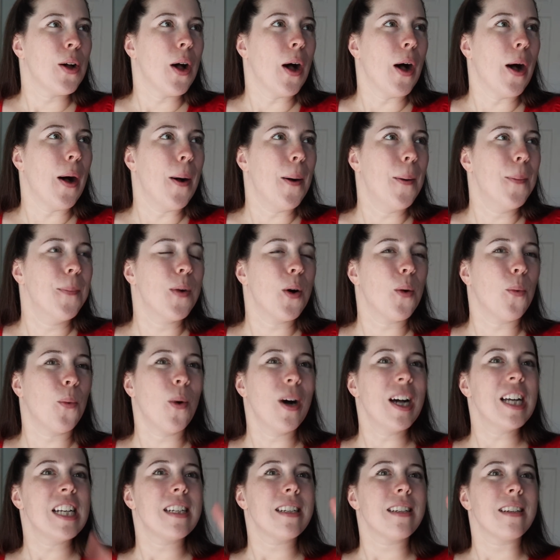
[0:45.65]

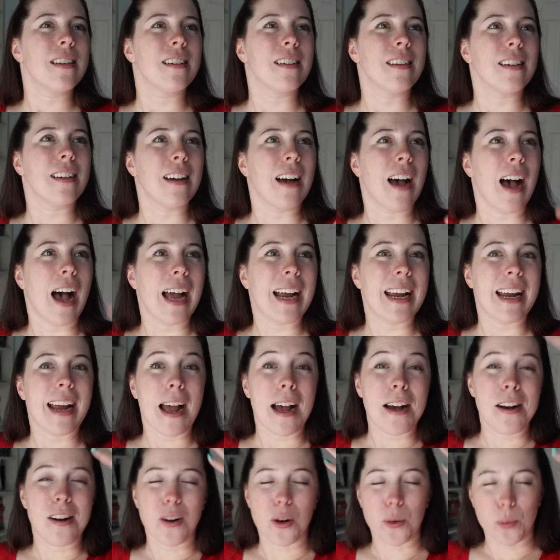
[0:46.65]
what
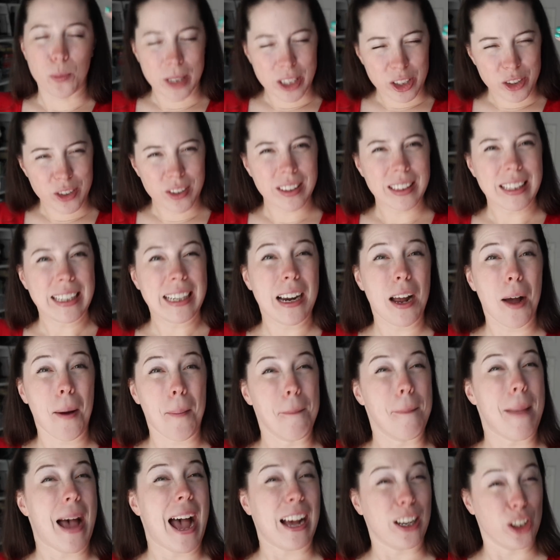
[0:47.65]
I originally
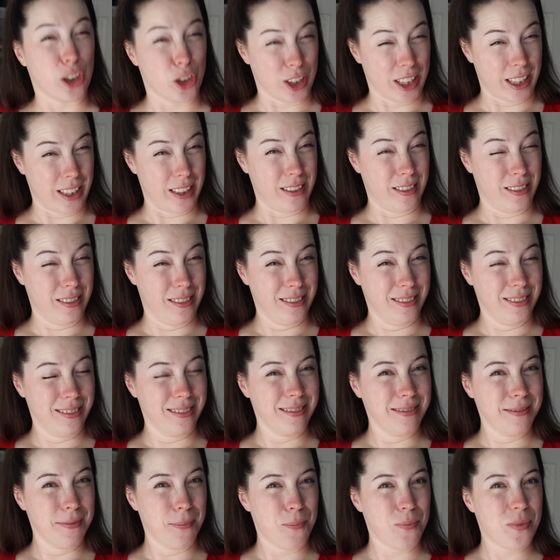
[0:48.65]
imagine
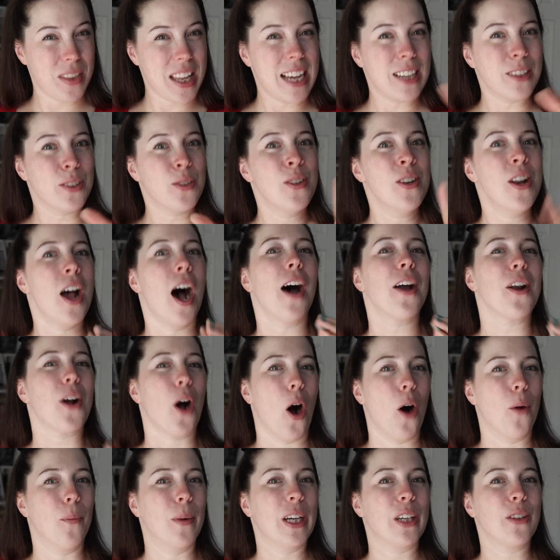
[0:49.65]
is not
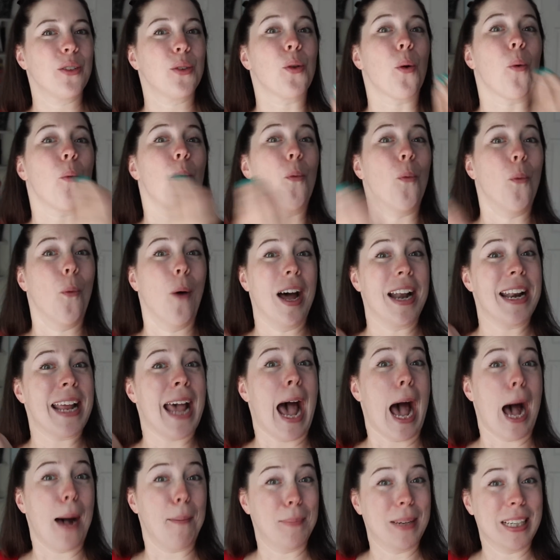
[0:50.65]
always what
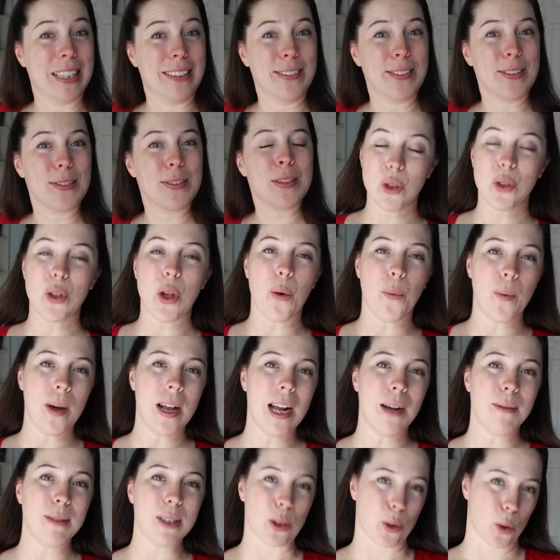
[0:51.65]
happens. So when
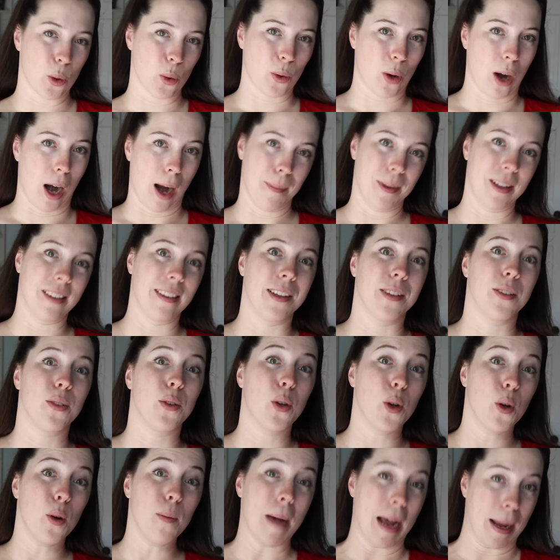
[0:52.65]
I was describing this
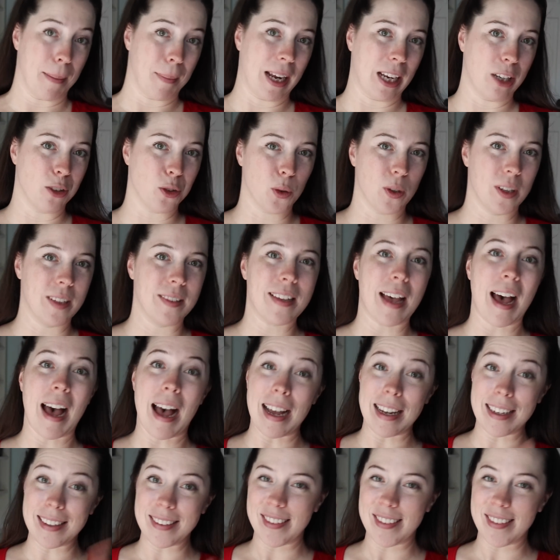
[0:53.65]
to my patrons, I